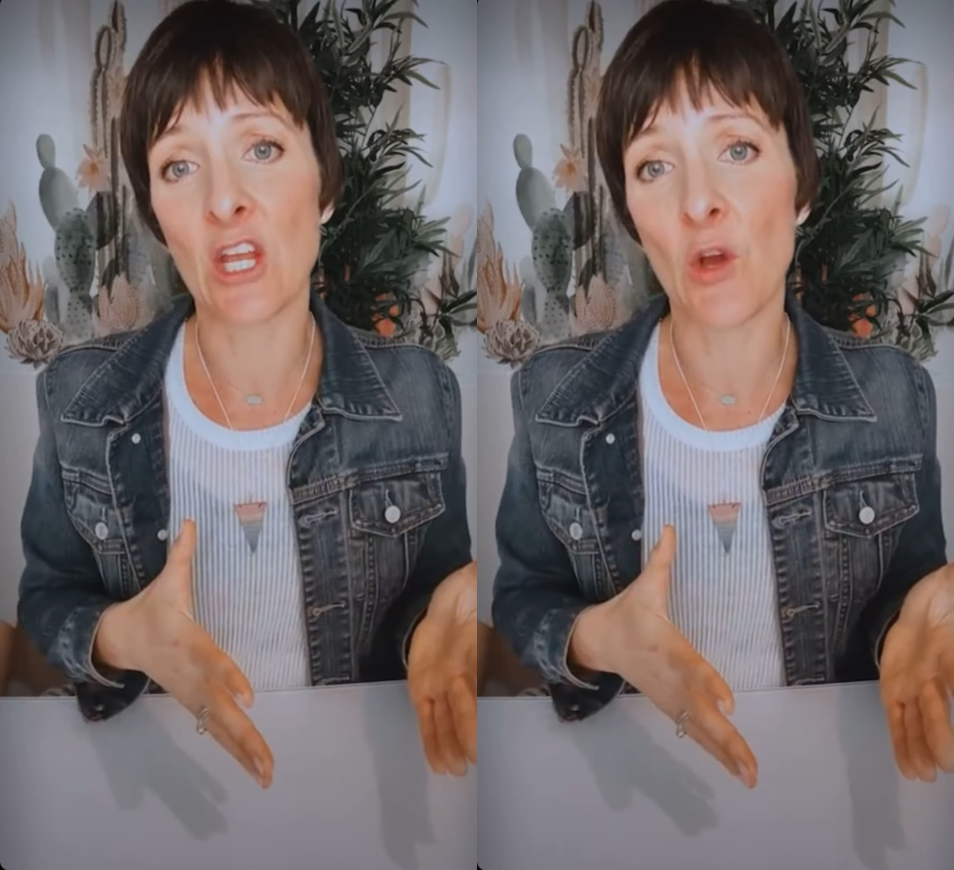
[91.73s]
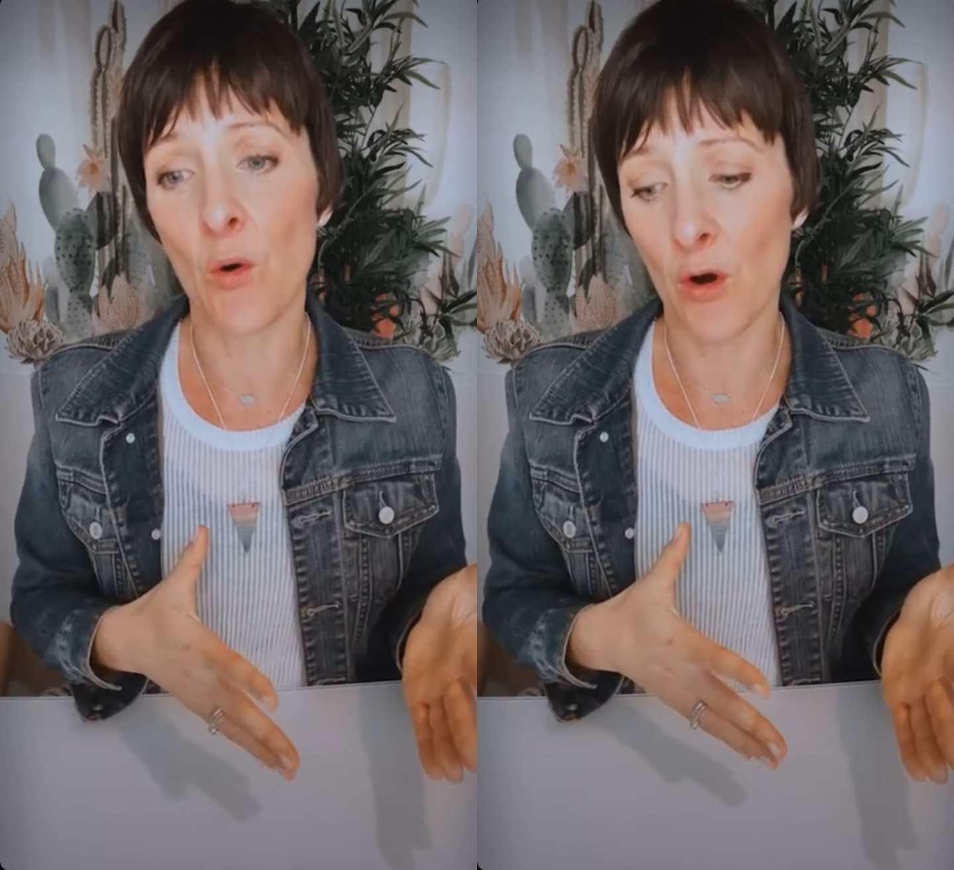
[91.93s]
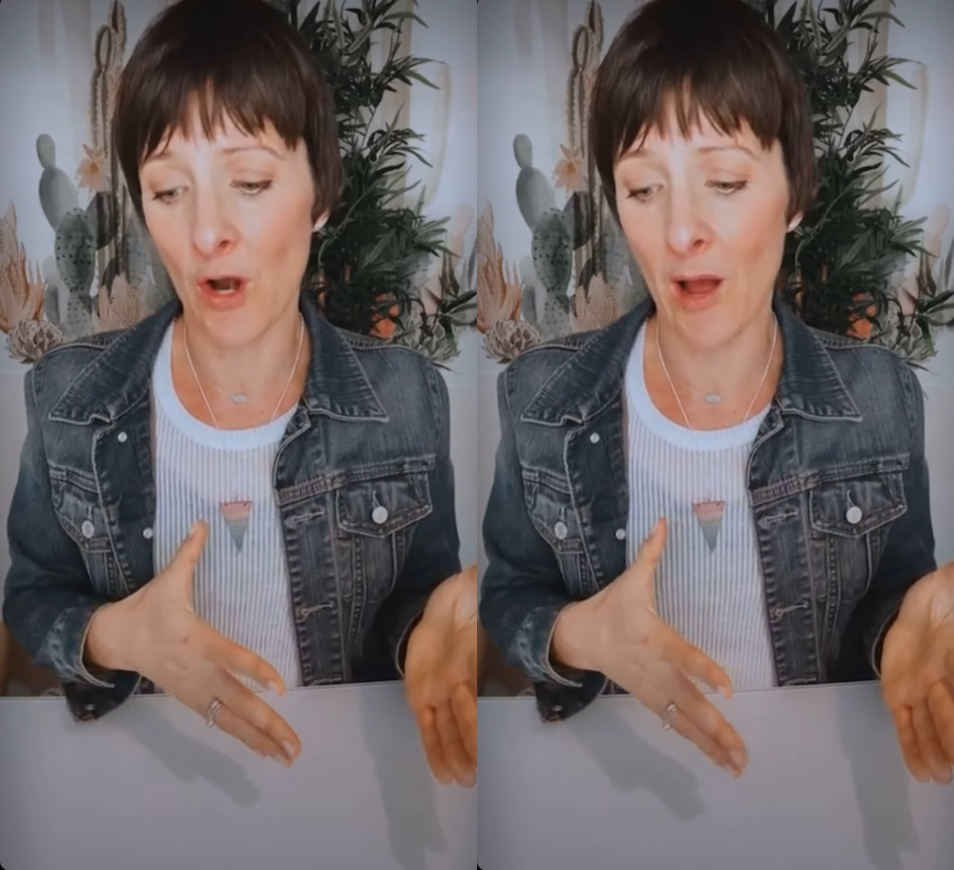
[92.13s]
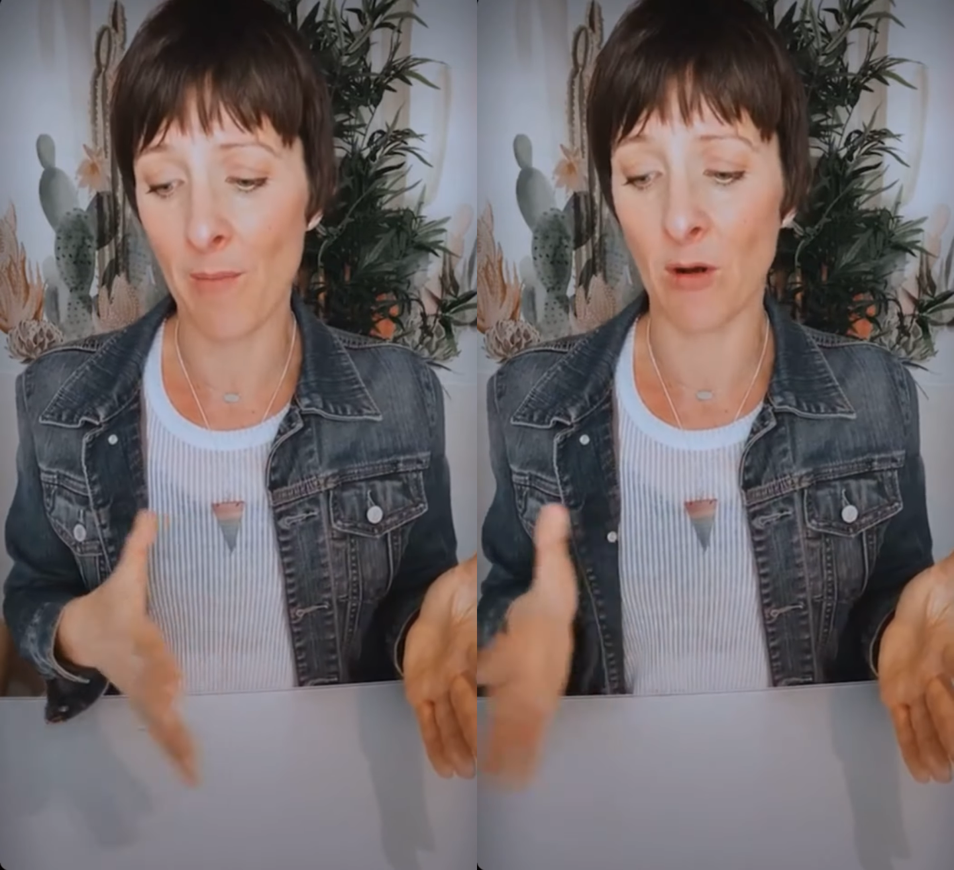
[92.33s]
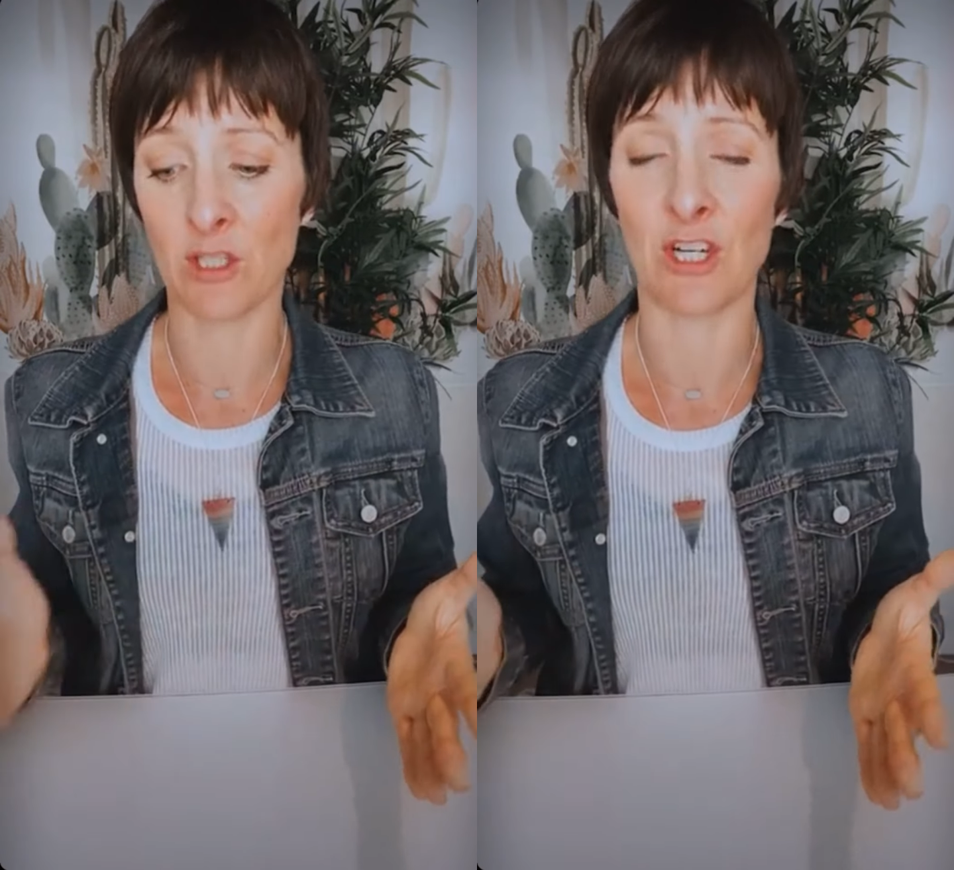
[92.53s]
your
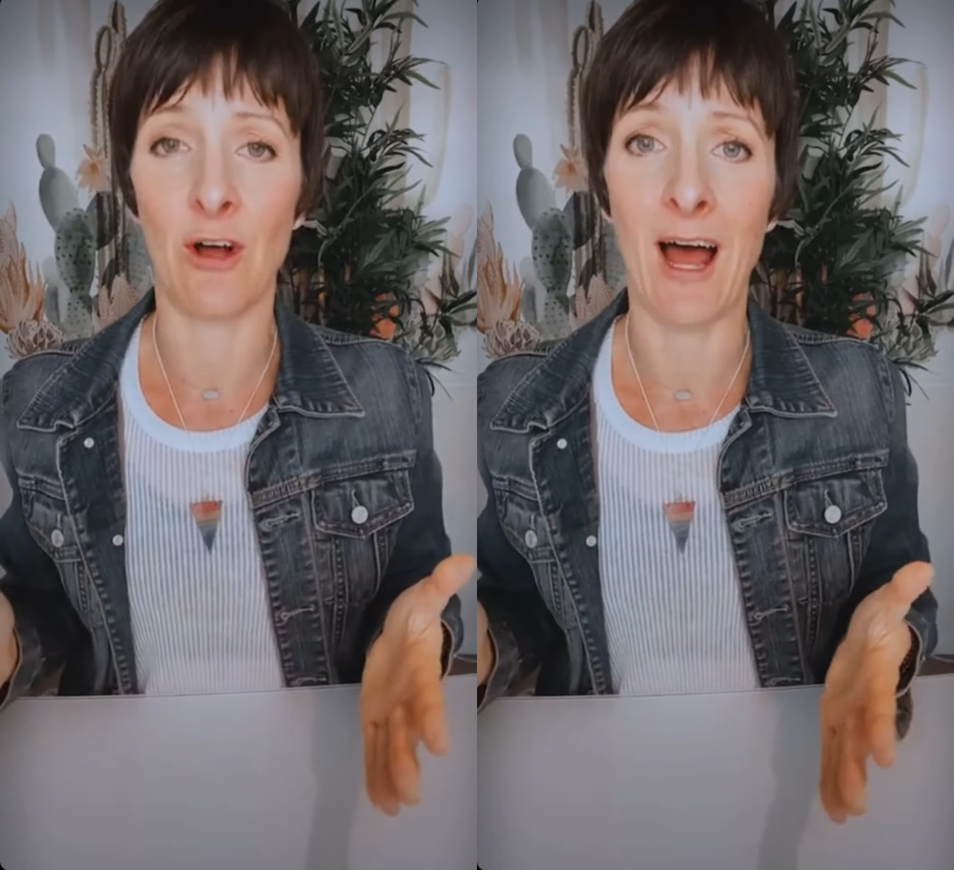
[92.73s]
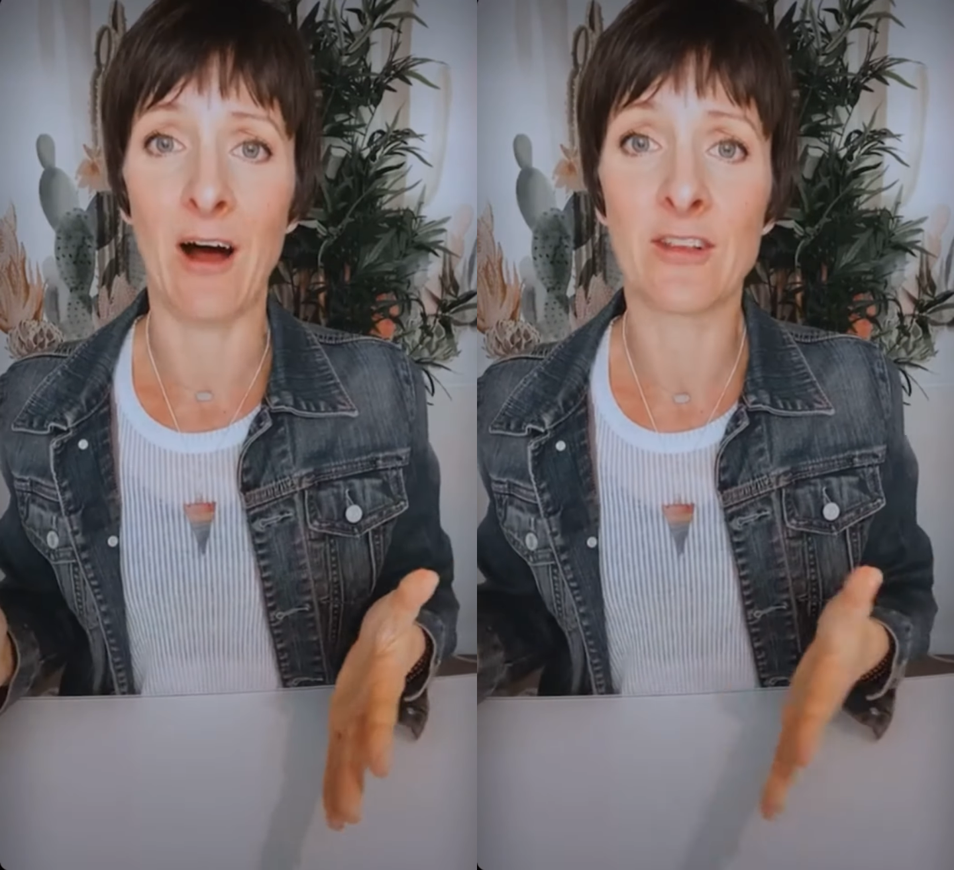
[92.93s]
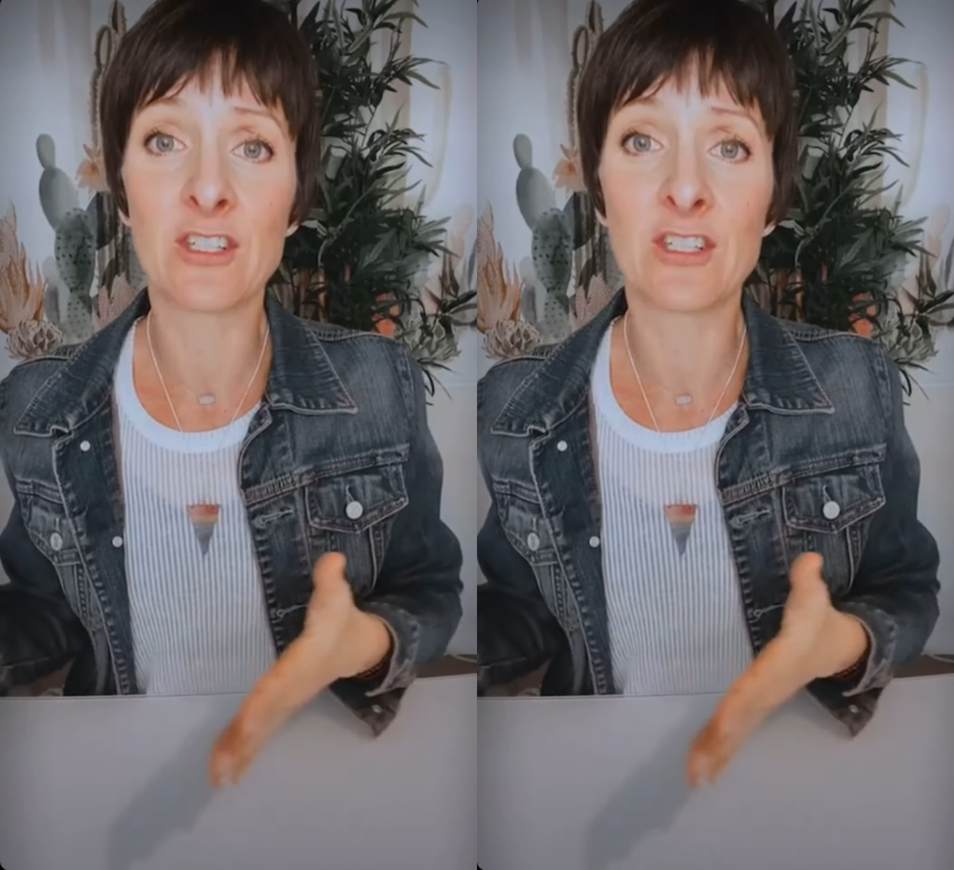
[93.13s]
emotional health.